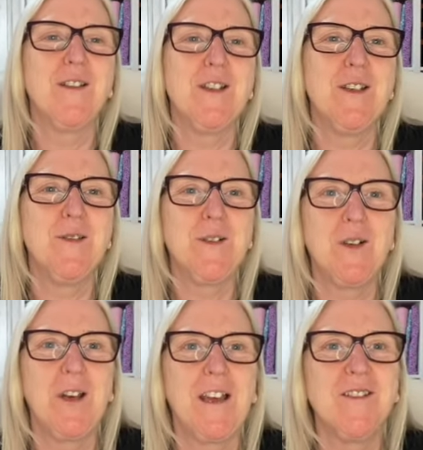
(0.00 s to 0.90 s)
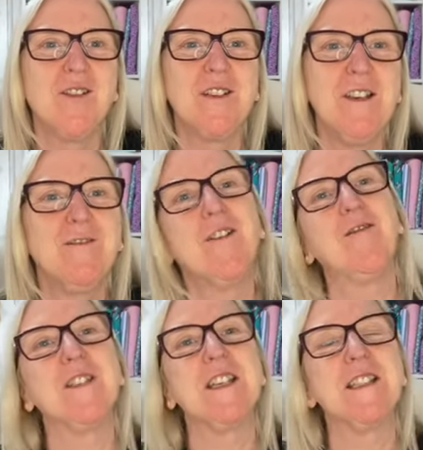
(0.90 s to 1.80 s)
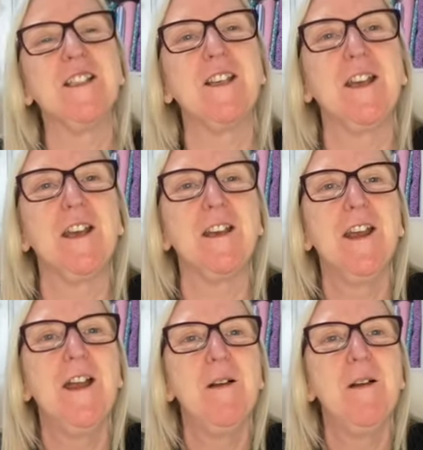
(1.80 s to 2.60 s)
to So Like Dotty at Forever Daisy Chain.